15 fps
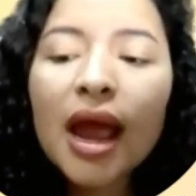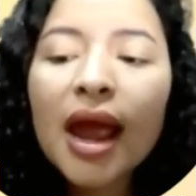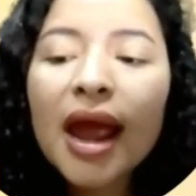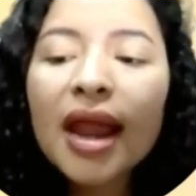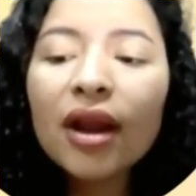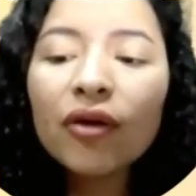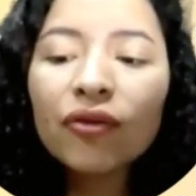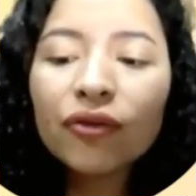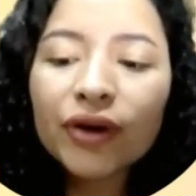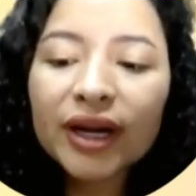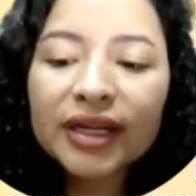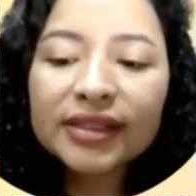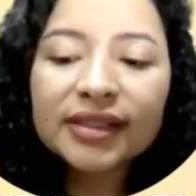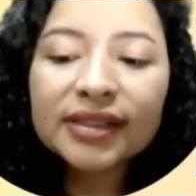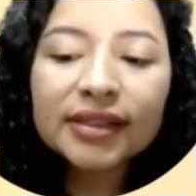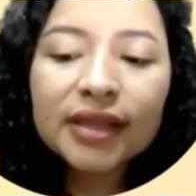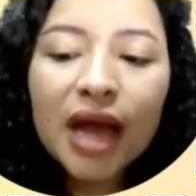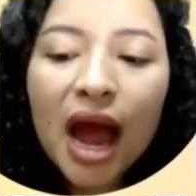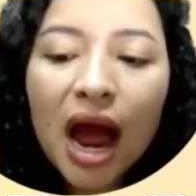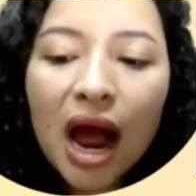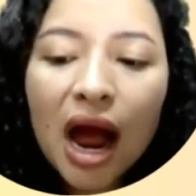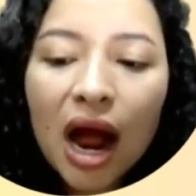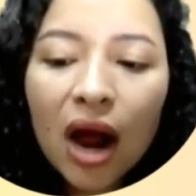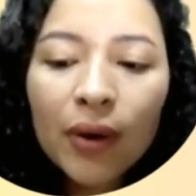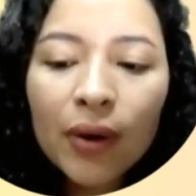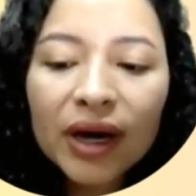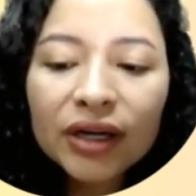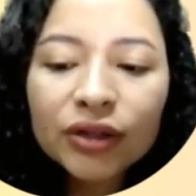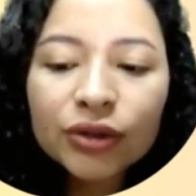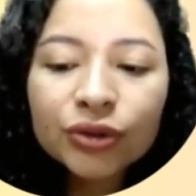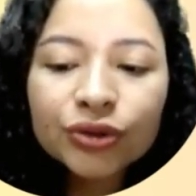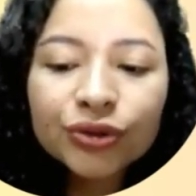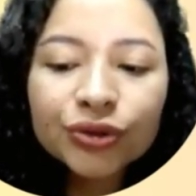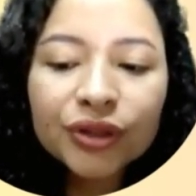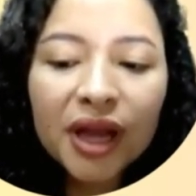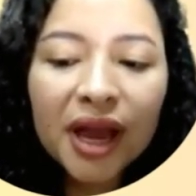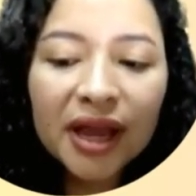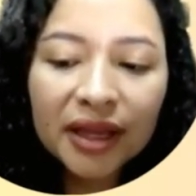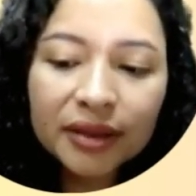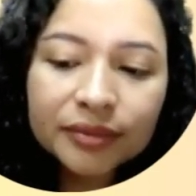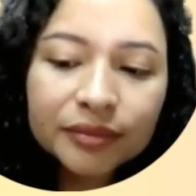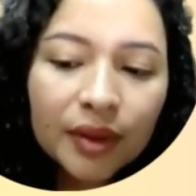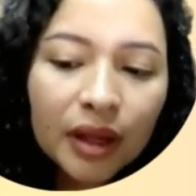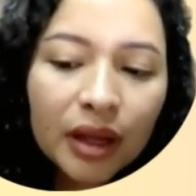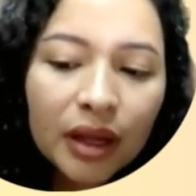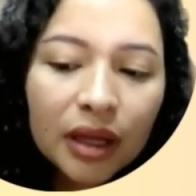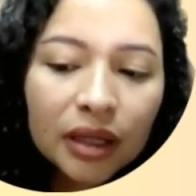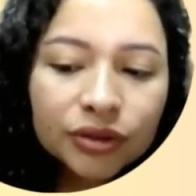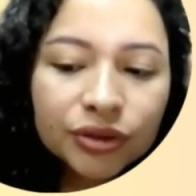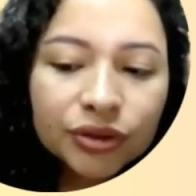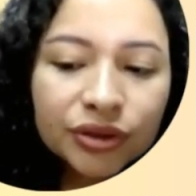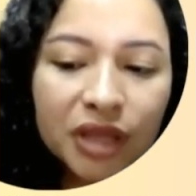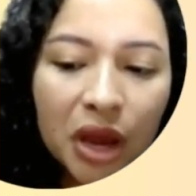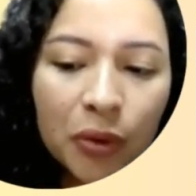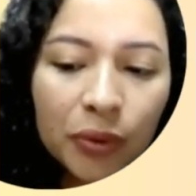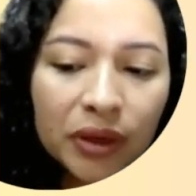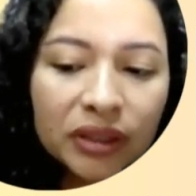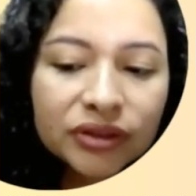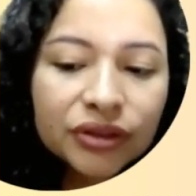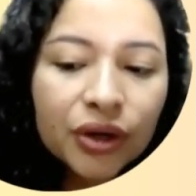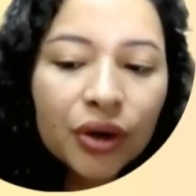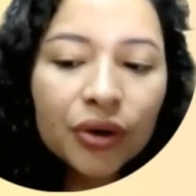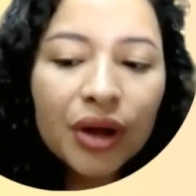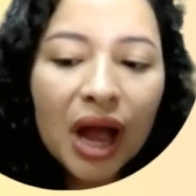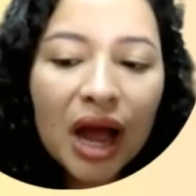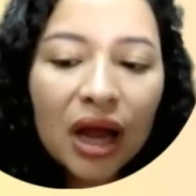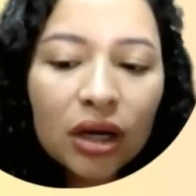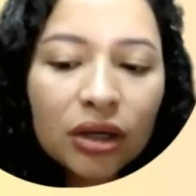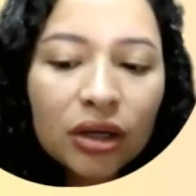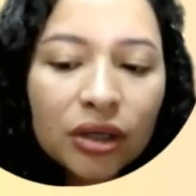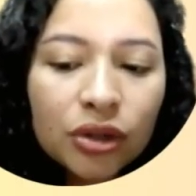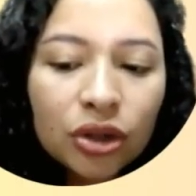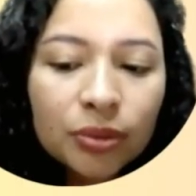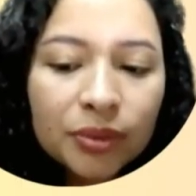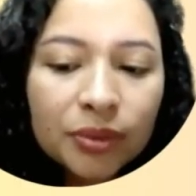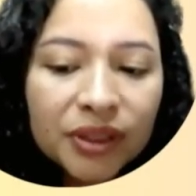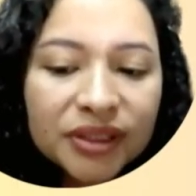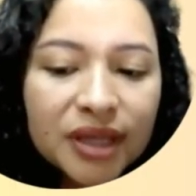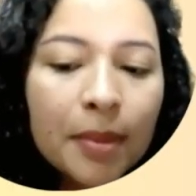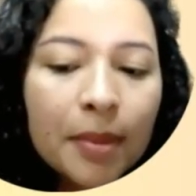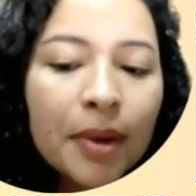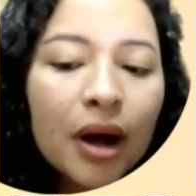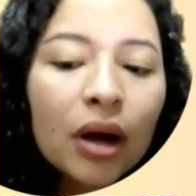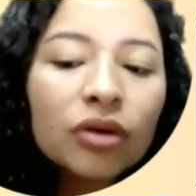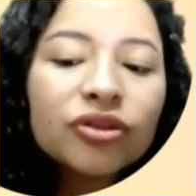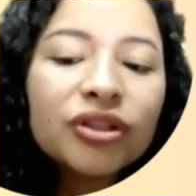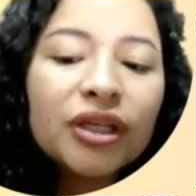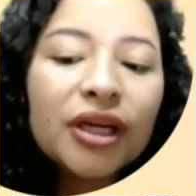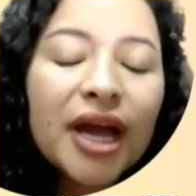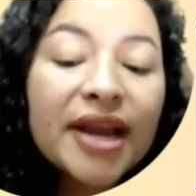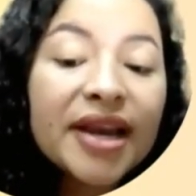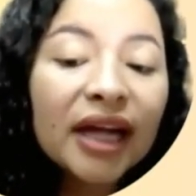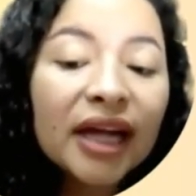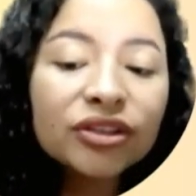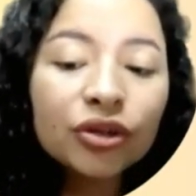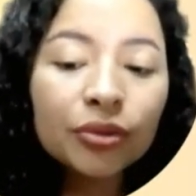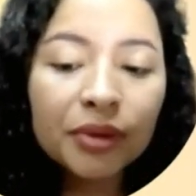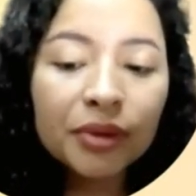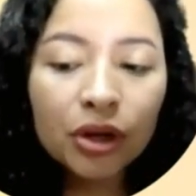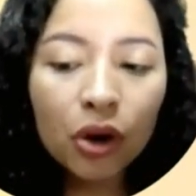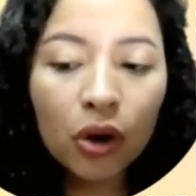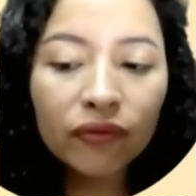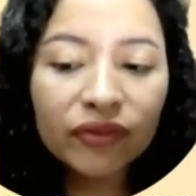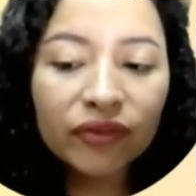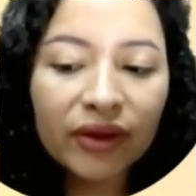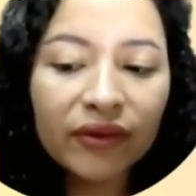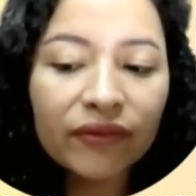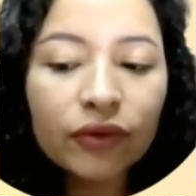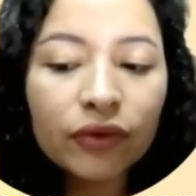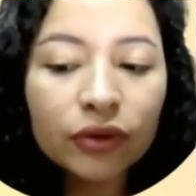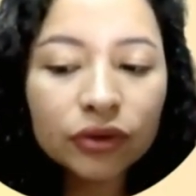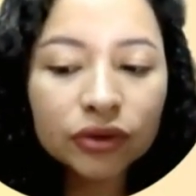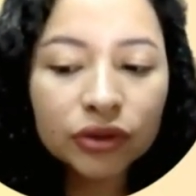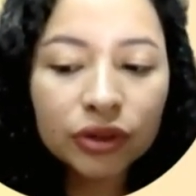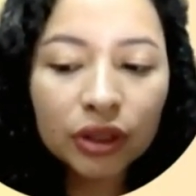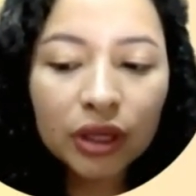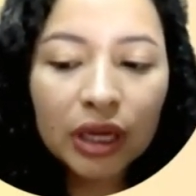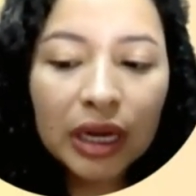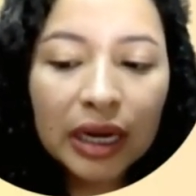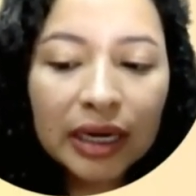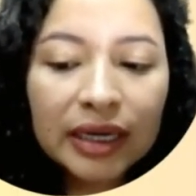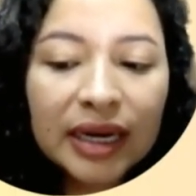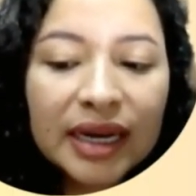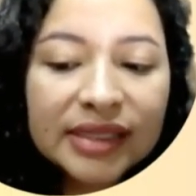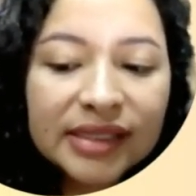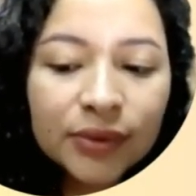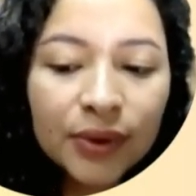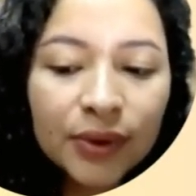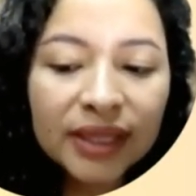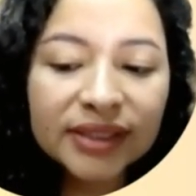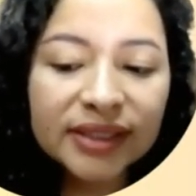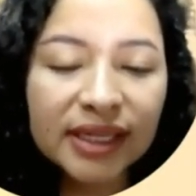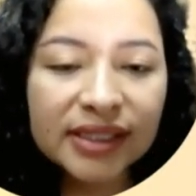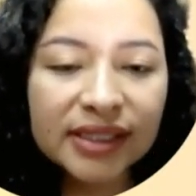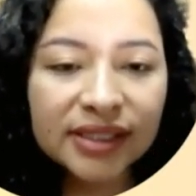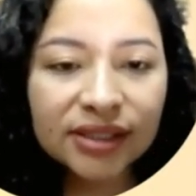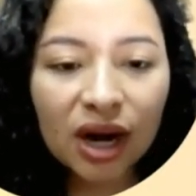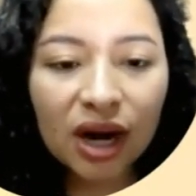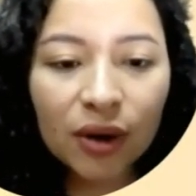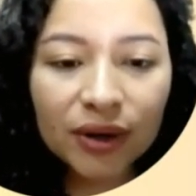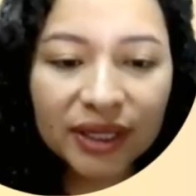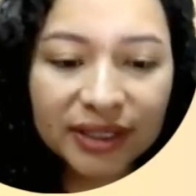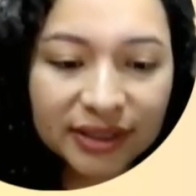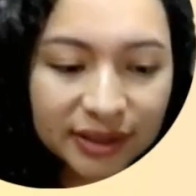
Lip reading: Hello, friends. How are you today? Today we'll talk a little bit about the anatomy of the foot. Let's get started.